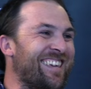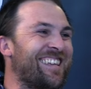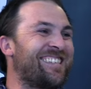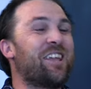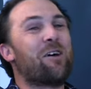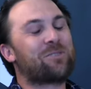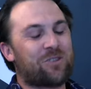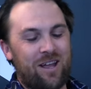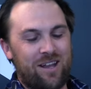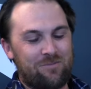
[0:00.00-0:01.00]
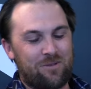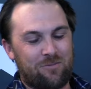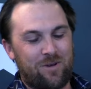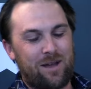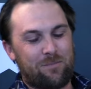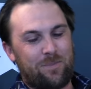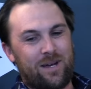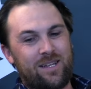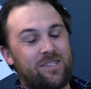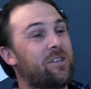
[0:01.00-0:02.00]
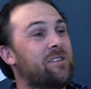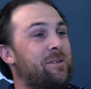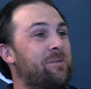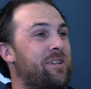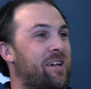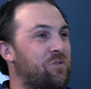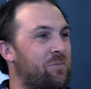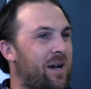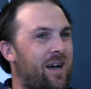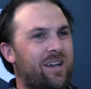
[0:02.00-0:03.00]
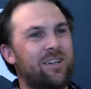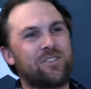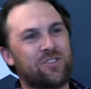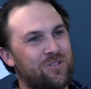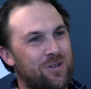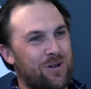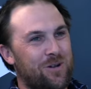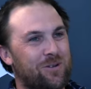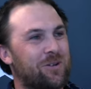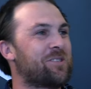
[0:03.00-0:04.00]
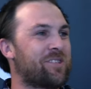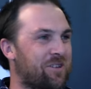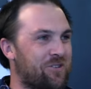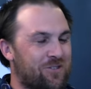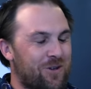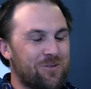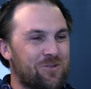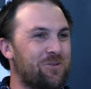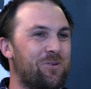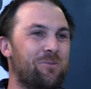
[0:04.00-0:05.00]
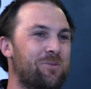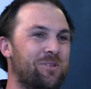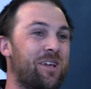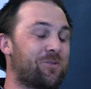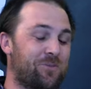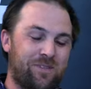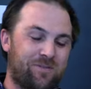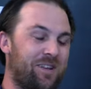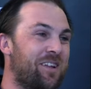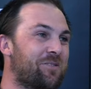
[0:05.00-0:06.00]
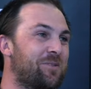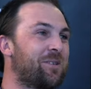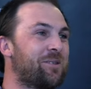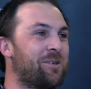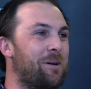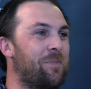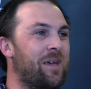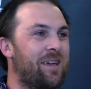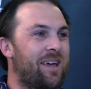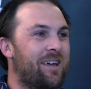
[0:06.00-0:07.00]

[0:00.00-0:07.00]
Yes, no, it was great. Um, I went up uh, to Yosemite National Park and it snowed. I got stuck in a snowstorm. It, yeah, it was really fun. I had a really good time. And